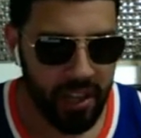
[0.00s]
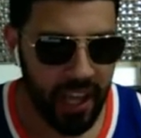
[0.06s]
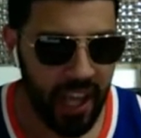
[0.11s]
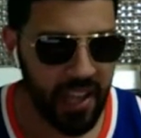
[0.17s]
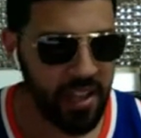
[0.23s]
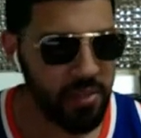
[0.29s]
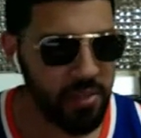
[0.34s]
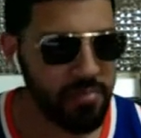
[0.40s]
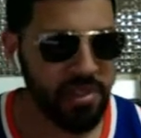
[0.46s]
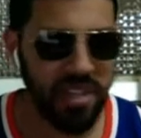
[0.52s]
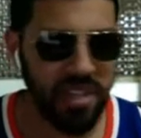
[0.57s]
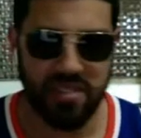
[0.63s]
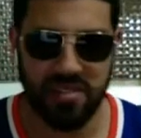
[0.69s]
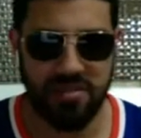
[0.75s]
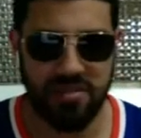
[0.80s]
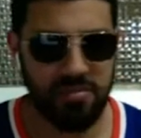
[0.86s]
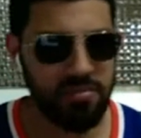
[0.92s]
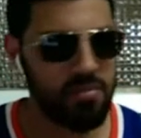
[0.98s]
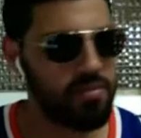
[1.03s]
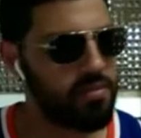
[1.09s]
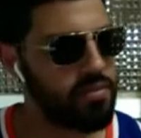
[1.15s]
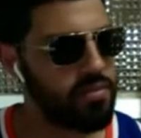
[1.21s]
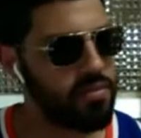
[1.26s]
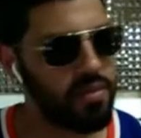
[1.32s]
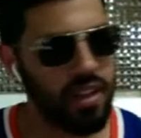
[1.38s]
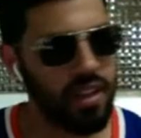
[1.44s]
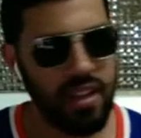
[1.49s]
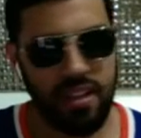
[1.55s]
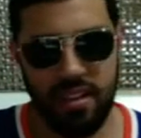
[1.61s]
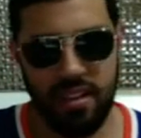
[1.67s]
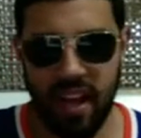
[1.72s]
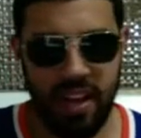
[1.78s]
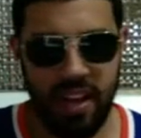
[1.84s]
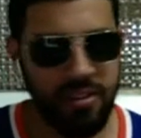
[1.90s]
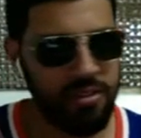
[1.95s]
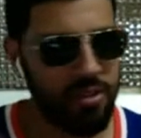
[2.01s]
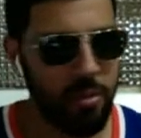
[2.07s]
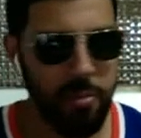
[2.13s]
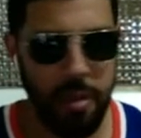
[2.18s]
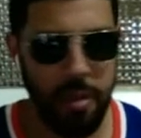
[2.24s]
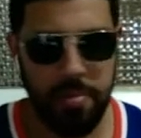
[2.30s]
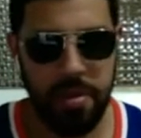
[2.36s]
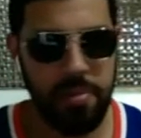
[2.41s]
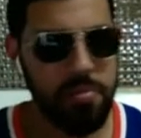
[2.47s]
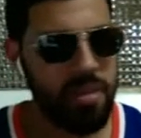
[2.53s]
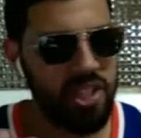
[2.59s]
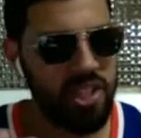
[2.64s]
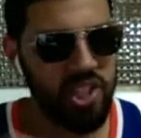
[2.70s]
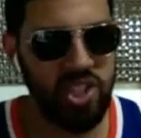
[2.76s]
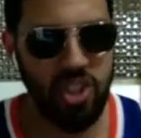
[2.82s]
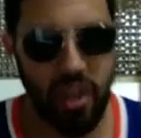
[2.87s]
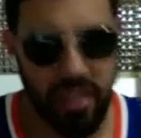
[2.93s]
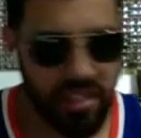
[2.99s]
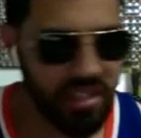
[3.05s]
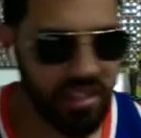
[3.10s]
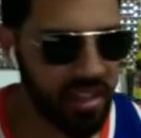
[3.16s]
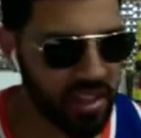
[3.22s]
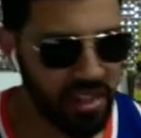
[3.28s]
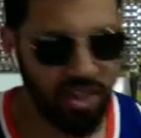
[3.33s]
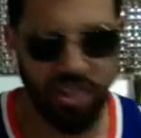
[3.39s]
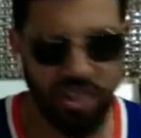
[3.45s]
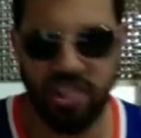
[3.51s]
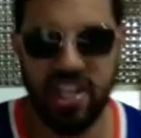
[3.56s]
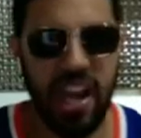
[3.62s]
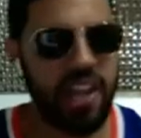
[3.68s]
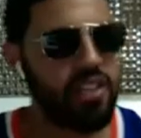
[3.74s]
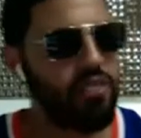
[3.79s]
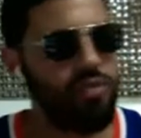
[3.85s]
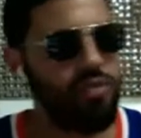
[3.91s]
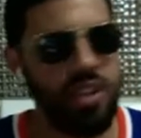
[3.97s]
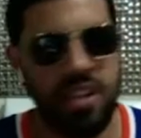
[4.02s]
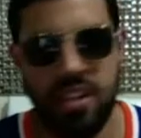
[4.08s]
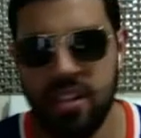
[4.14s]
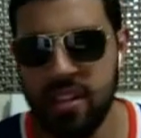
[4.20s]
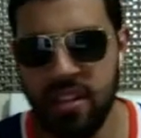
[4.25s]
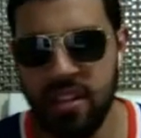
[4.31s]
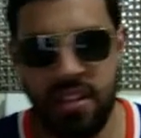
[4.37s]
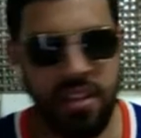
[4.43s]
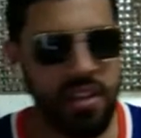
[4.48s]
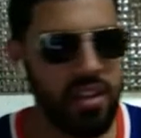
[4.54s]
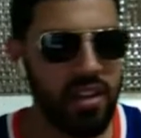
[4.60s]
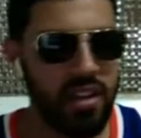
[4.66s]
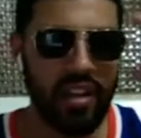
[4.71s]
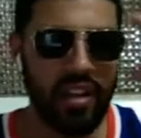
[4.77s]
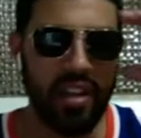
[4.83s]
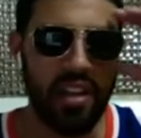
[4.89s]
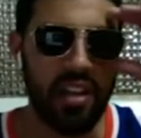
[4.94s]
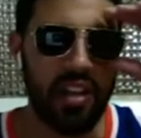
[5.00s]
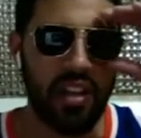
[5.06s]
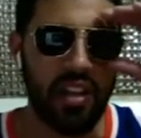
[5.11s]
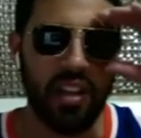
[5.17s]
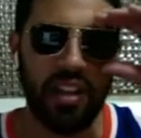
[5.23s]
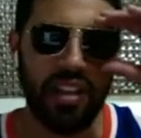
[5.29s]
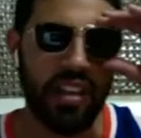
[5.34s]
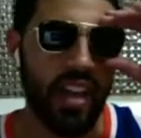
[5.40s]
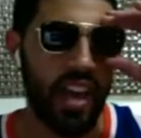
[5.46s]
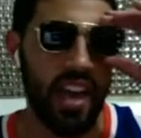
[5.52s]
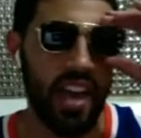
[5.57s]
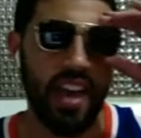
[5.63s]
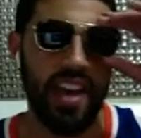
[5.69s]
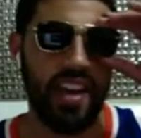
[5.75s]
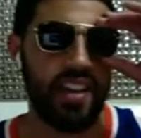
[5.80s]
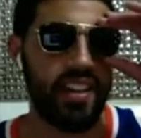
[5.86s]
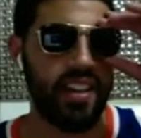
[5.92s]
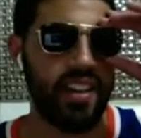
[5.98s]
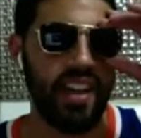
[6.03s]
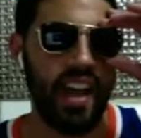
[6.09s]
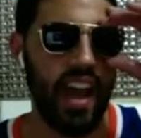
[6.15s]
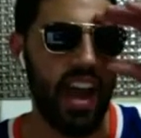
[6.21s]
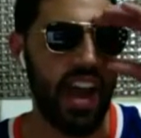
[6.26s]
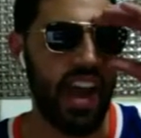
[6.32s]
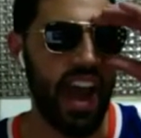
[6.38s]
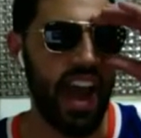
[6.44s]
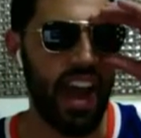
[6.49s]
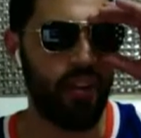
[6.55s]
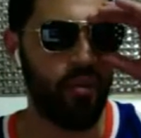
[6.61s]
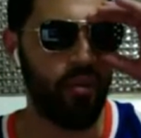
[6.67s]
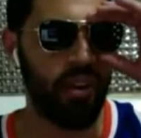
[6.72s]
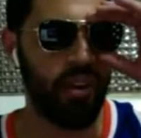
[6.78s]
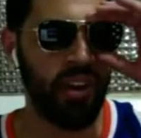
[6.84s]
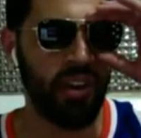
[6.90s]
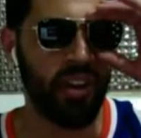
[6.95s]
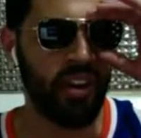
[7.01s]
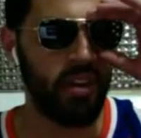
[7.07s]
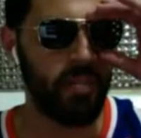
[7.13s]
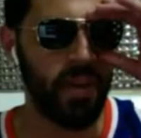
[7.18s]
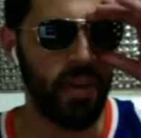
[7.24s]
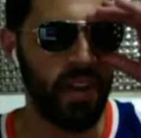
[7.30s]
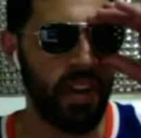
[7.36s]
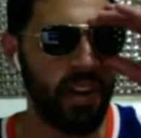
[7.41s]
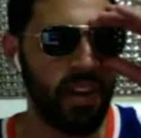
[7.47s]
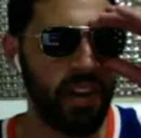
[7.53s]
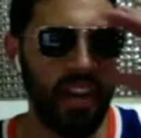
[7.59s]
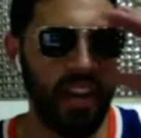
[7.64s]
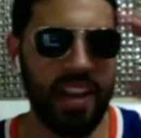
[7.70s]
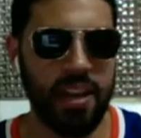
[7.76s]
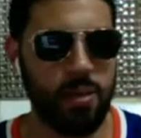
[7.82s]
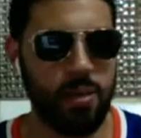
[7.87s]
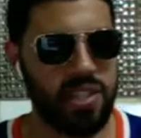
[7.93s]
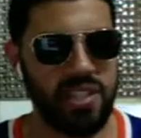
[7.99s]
Caleb just, I don't know, maybe misjudged the uh, trajectory. Not enough rotation, something. Yeah, yeah. I, I don't, it could have been, it looked like it was